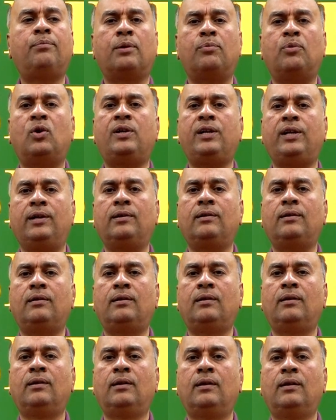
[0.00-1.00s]
promoting
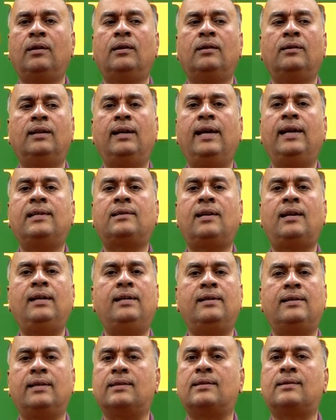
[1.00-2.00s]
the national
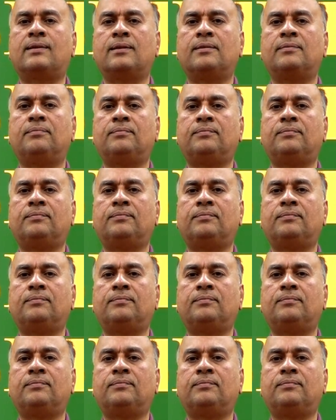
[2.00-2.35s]
interest.